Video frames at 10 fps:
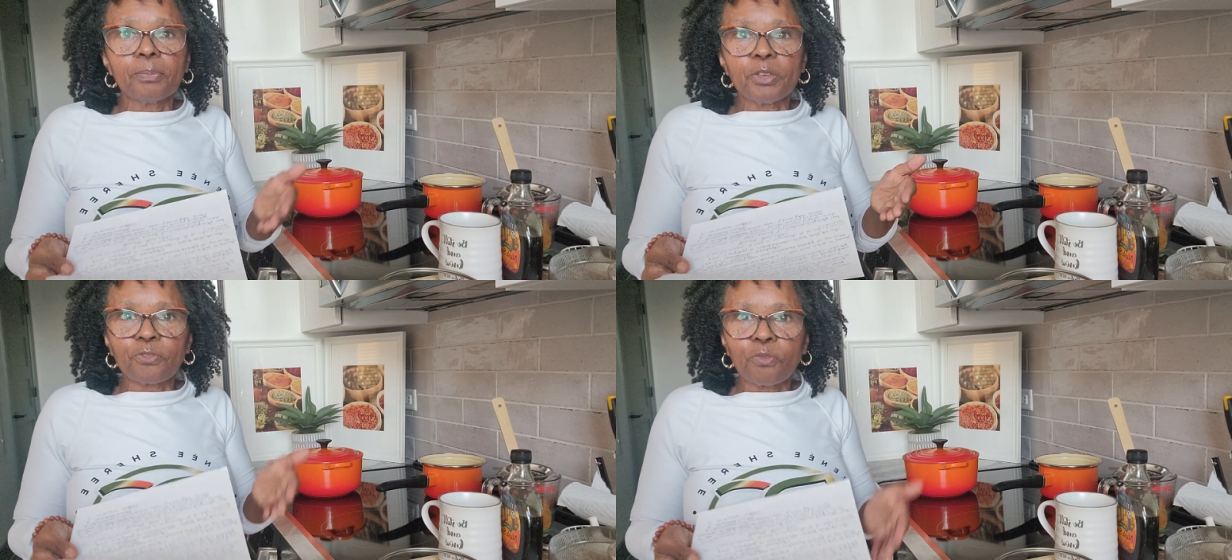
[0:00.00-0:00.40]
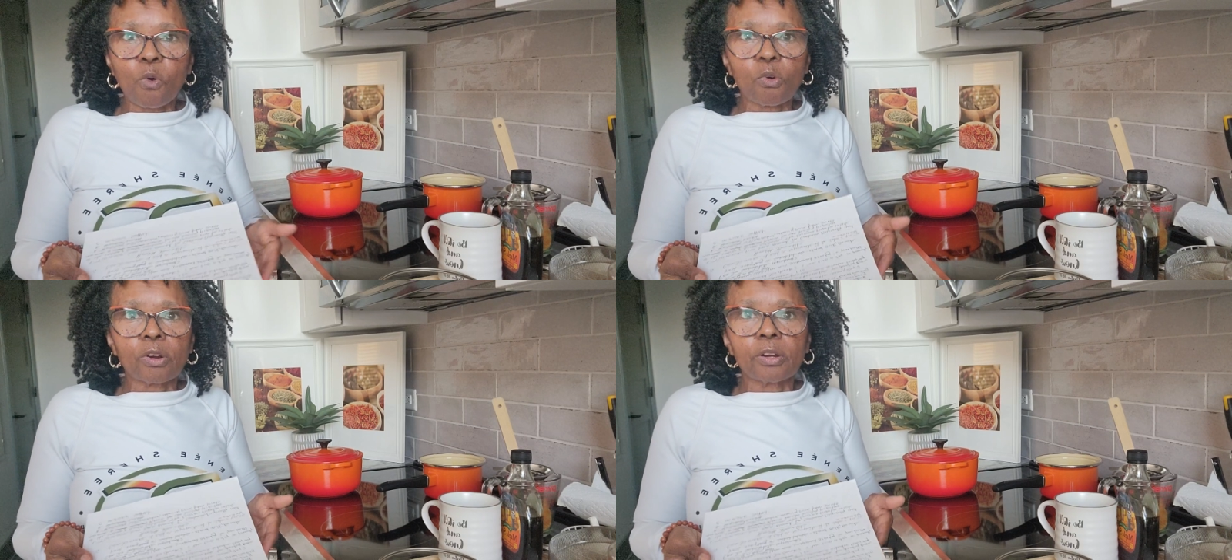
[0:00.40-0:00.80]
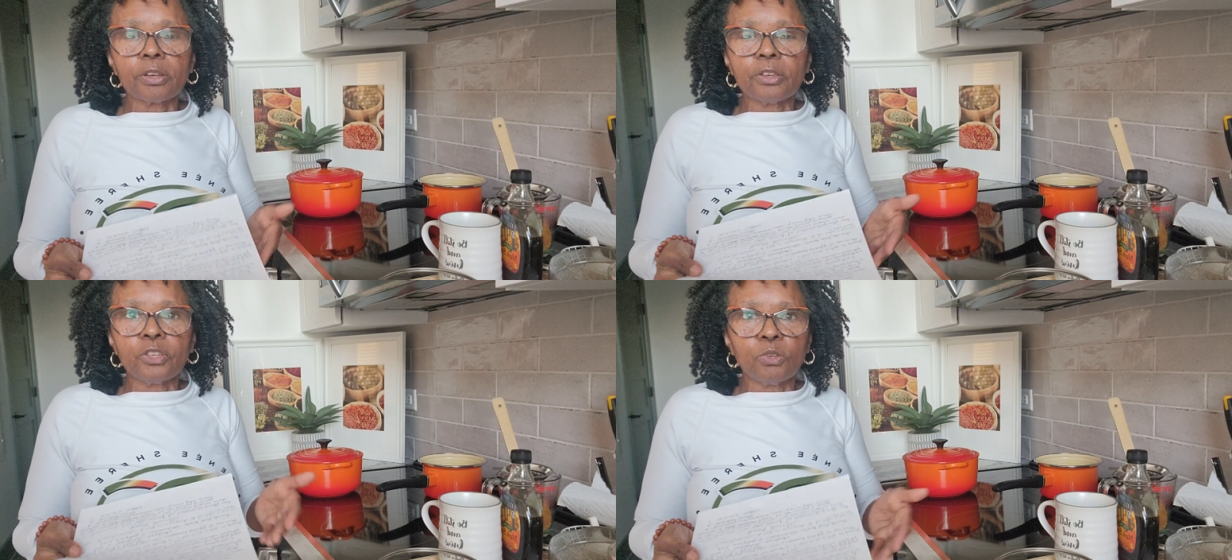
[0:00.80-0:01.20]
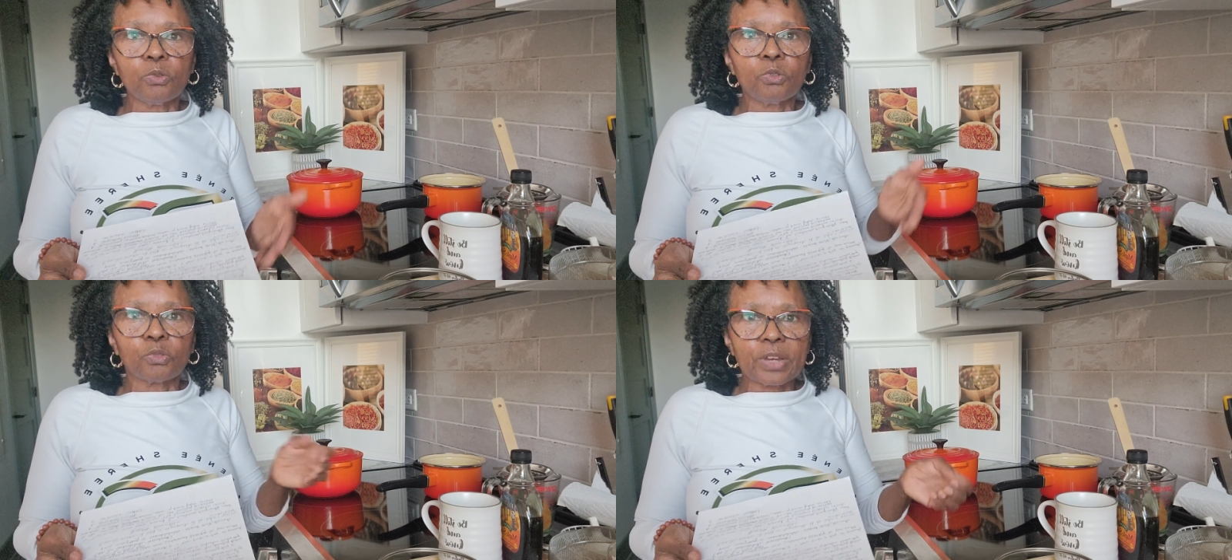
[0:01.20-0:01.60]
before
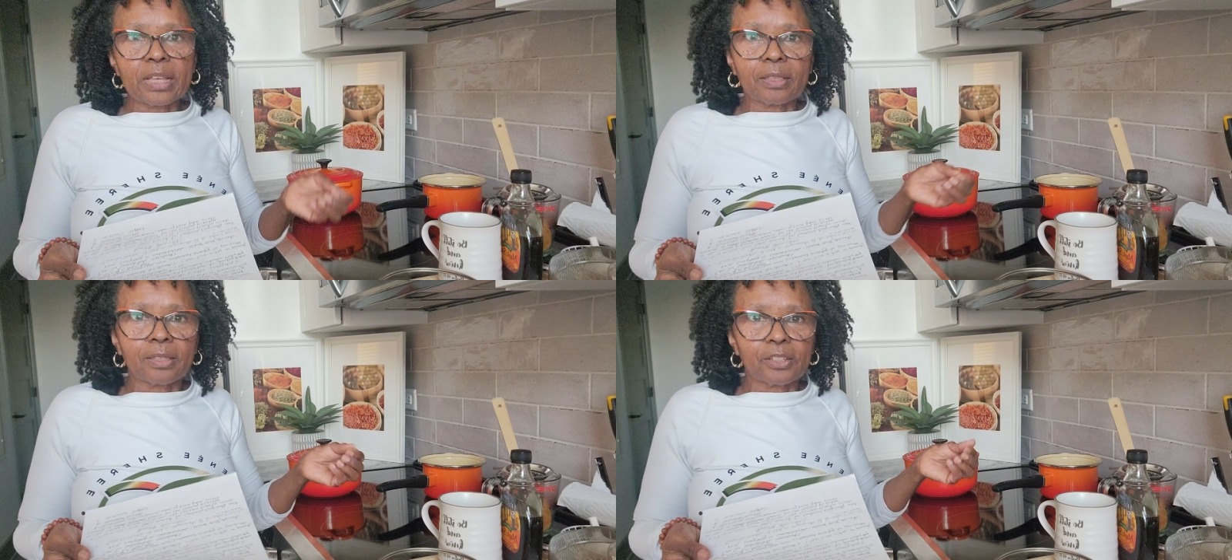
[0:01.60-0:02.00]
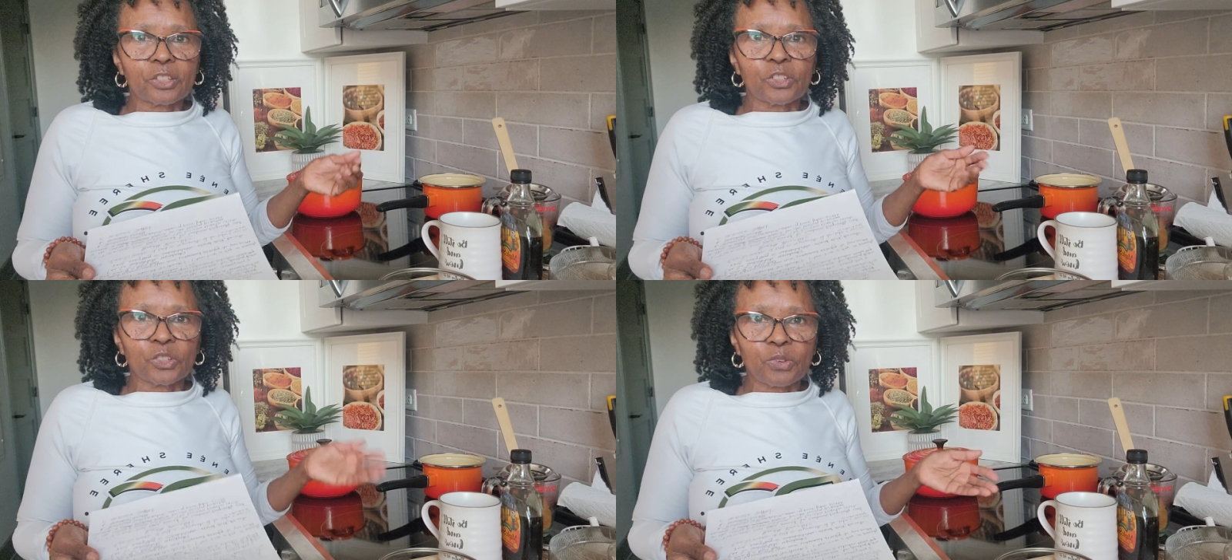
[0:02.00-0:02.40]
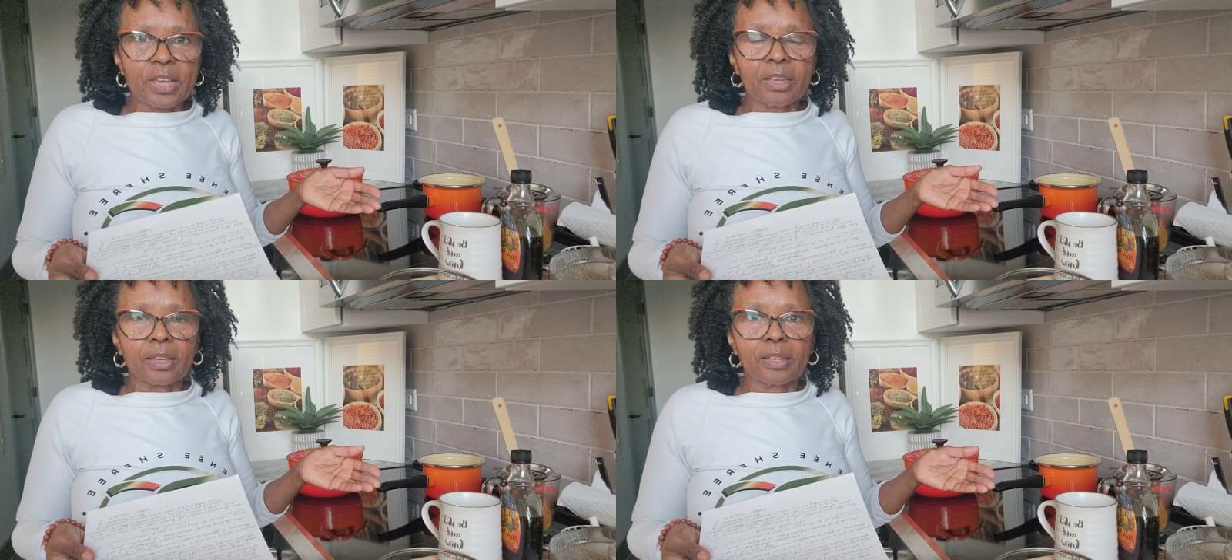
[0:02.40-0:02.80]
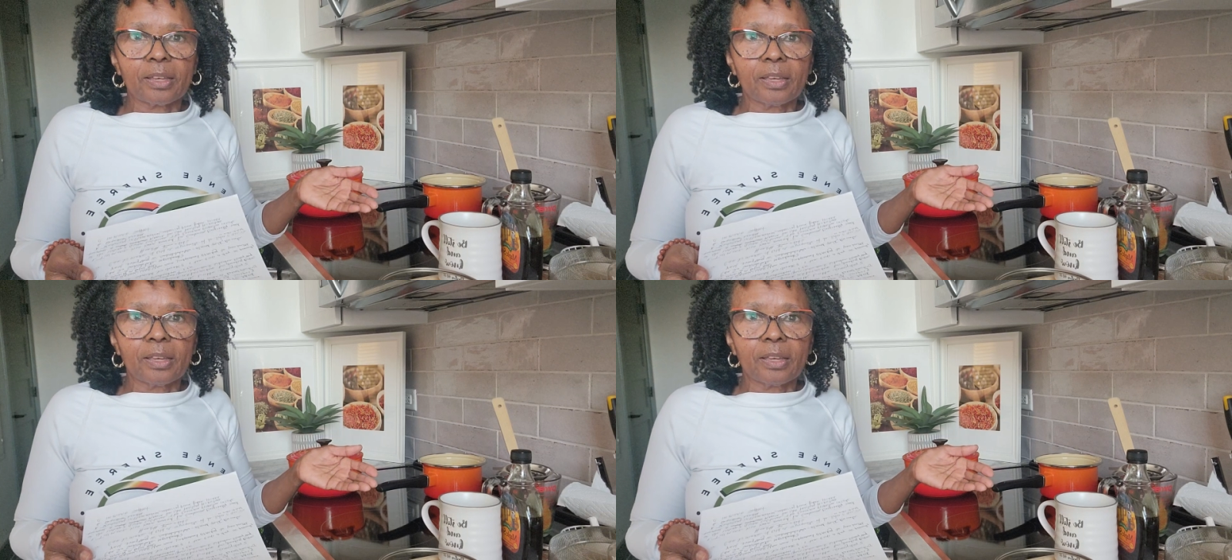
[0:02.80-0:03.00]
you drink this drink,